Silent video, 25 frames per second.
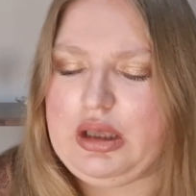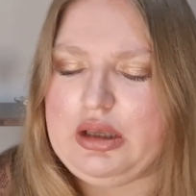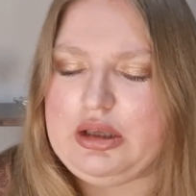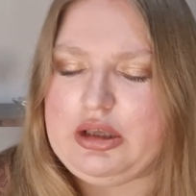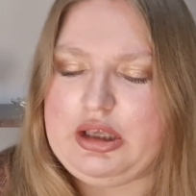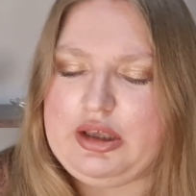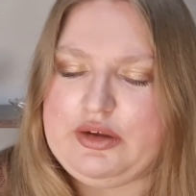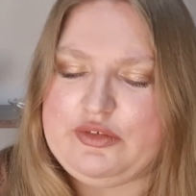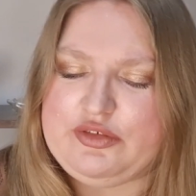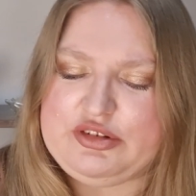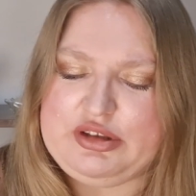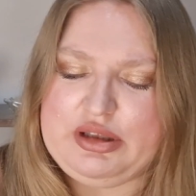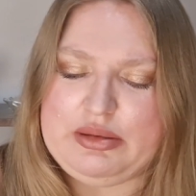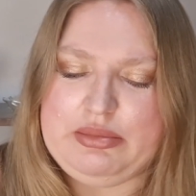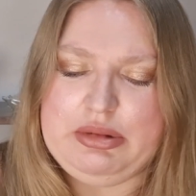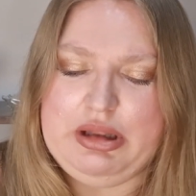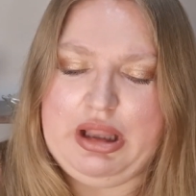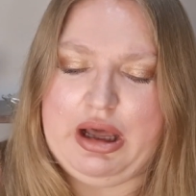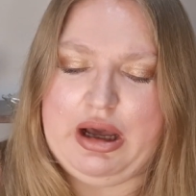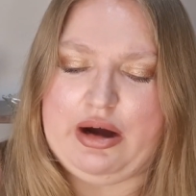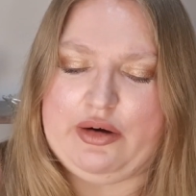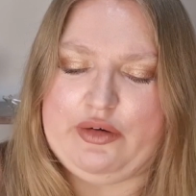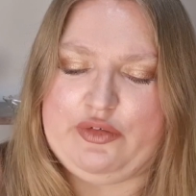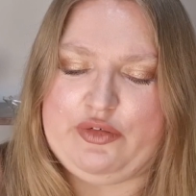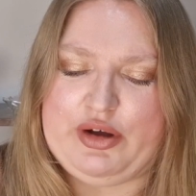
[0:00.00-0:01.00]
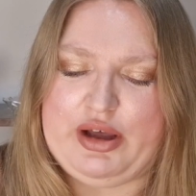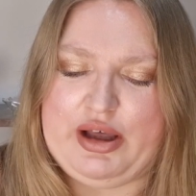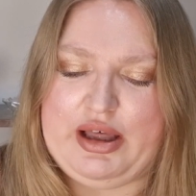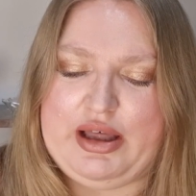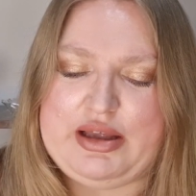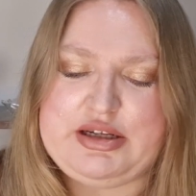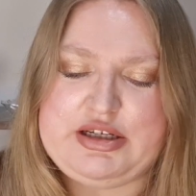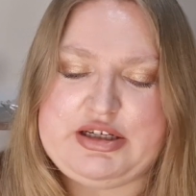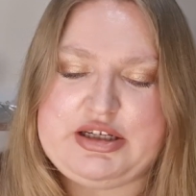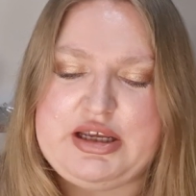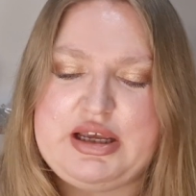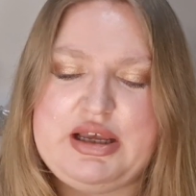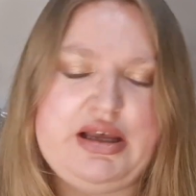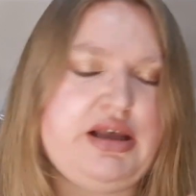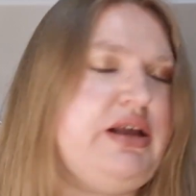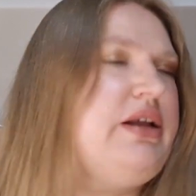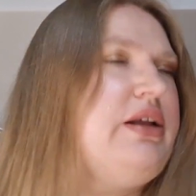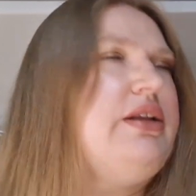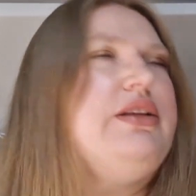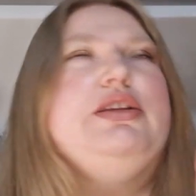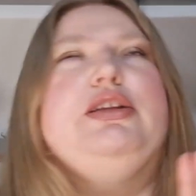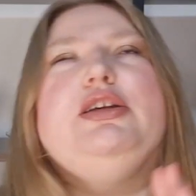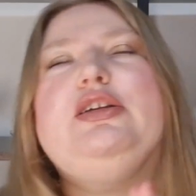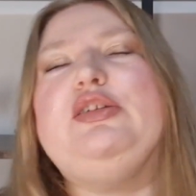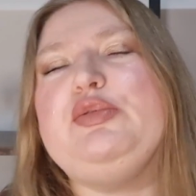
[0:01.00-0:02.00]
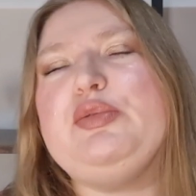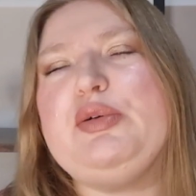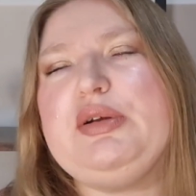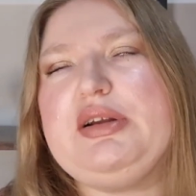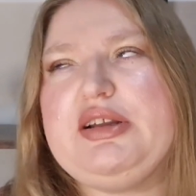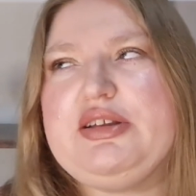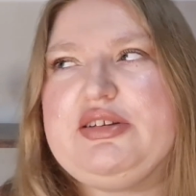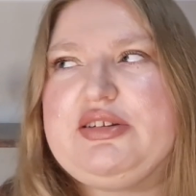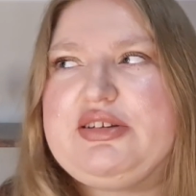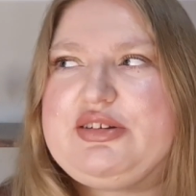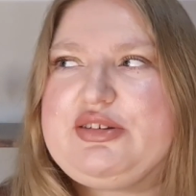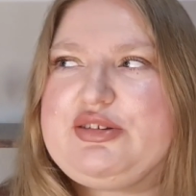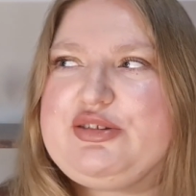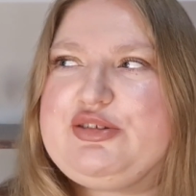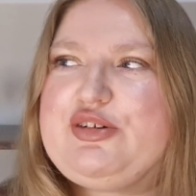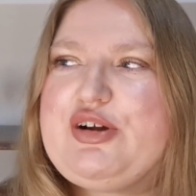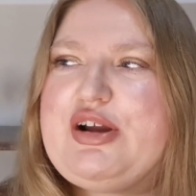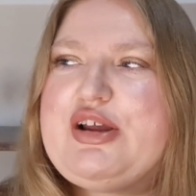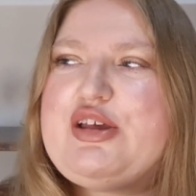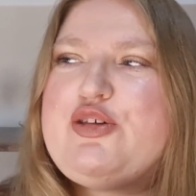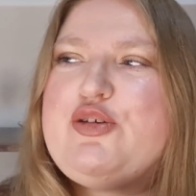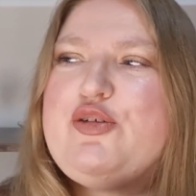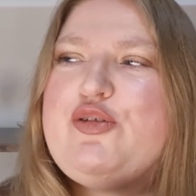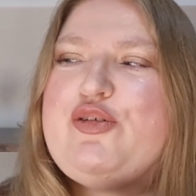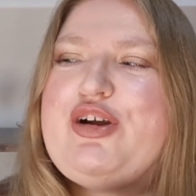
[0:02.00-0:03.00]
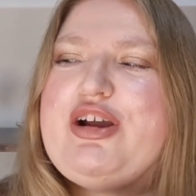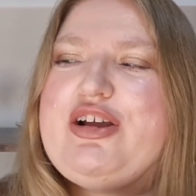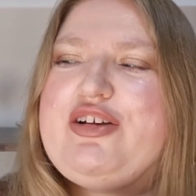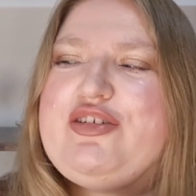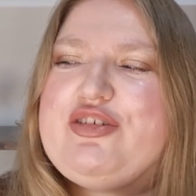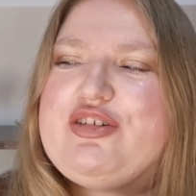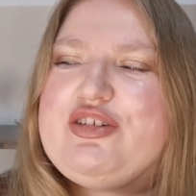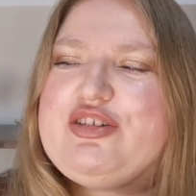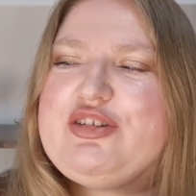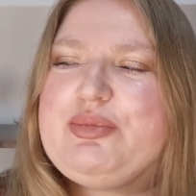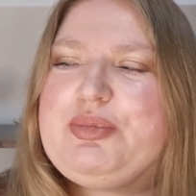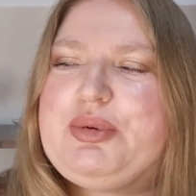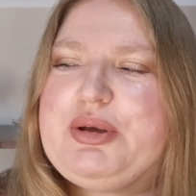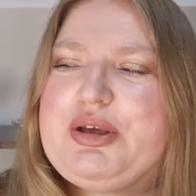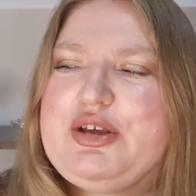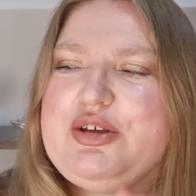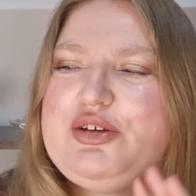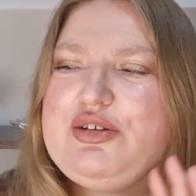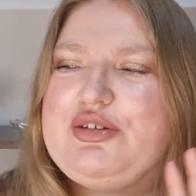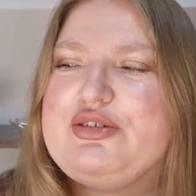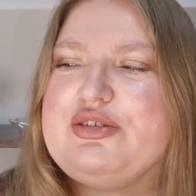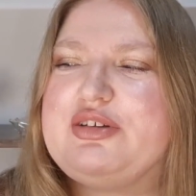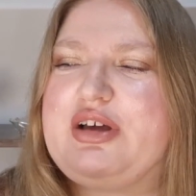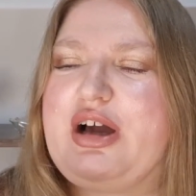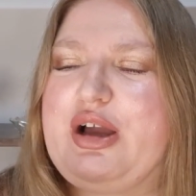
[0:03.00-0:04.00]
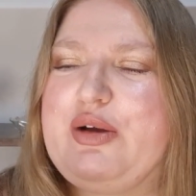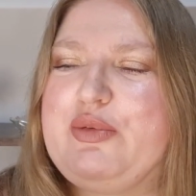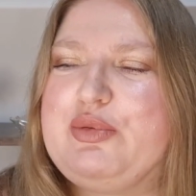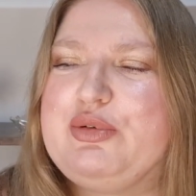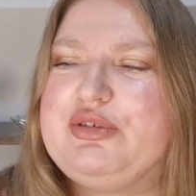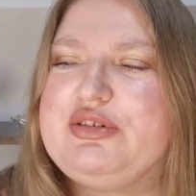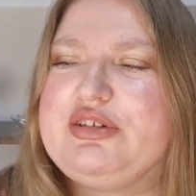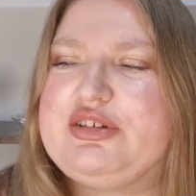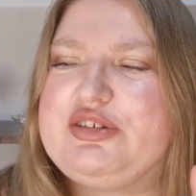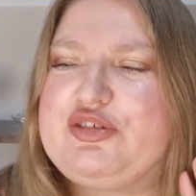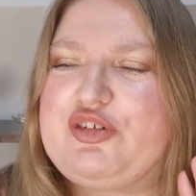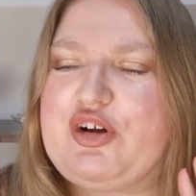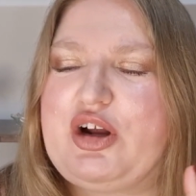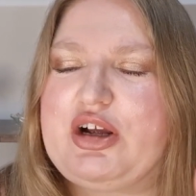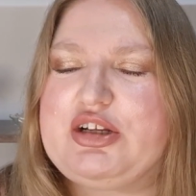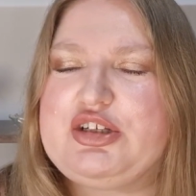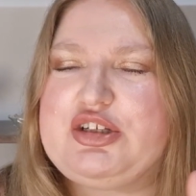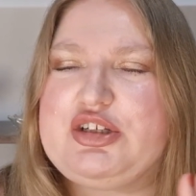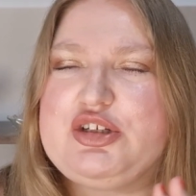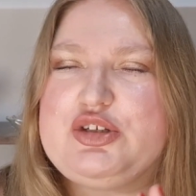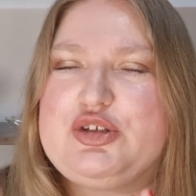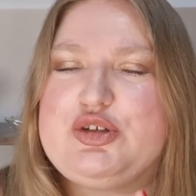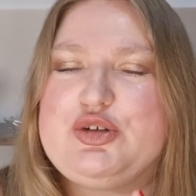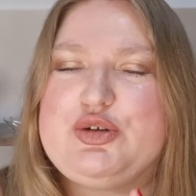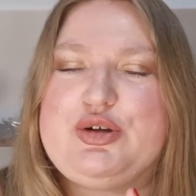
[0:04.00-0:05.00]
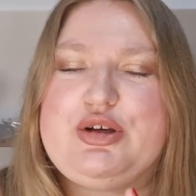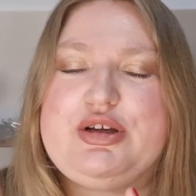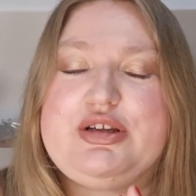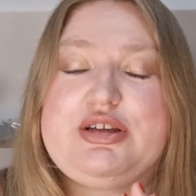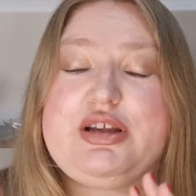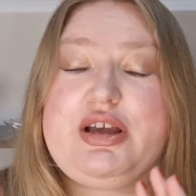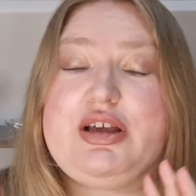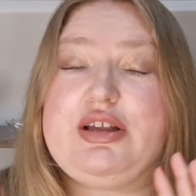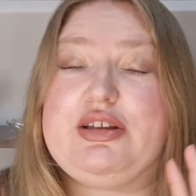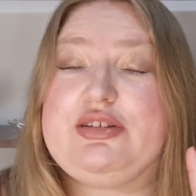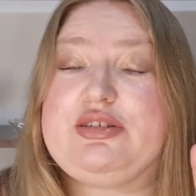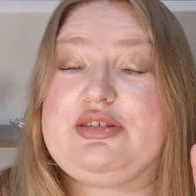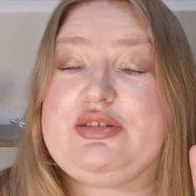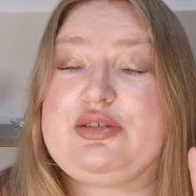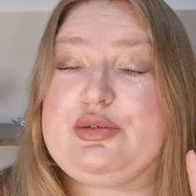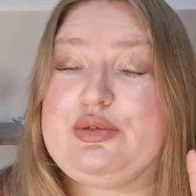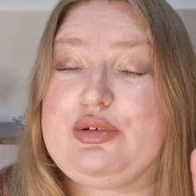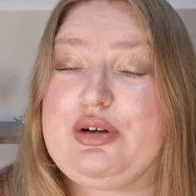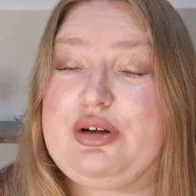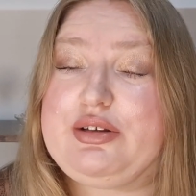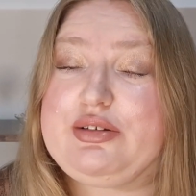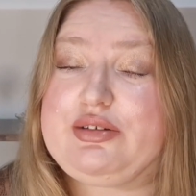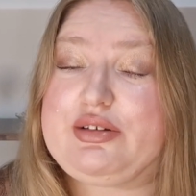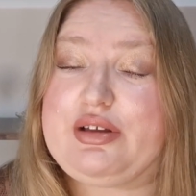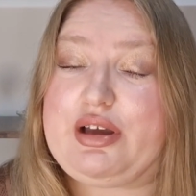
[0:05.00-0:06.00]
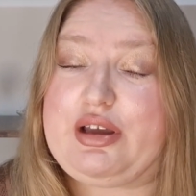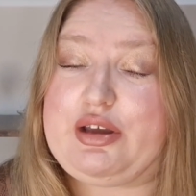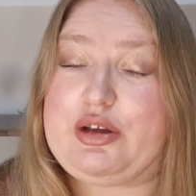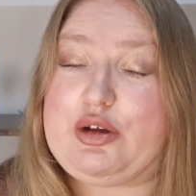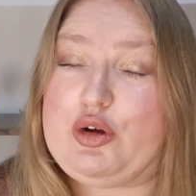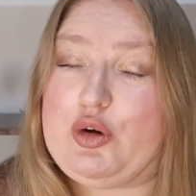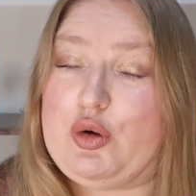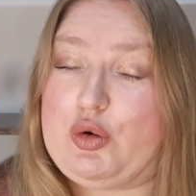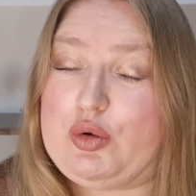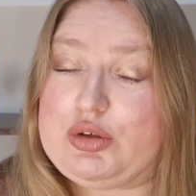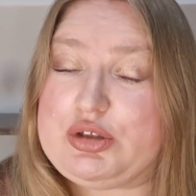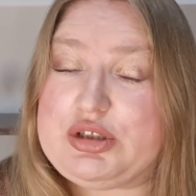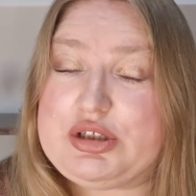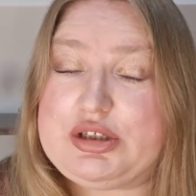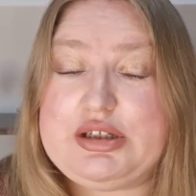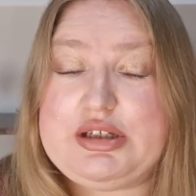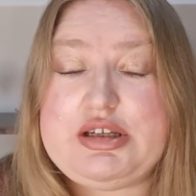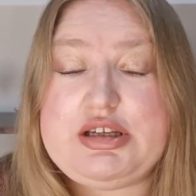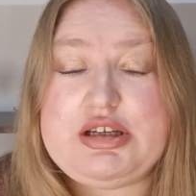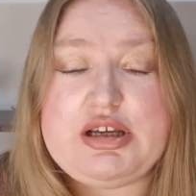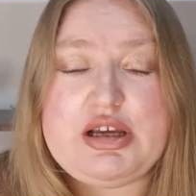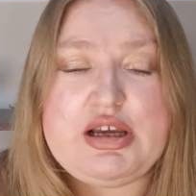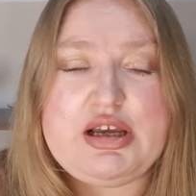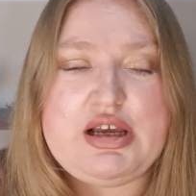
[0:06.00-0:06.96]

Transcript: give some love. And this one is a strange fragrance because I was attracted to it as soon as I got it,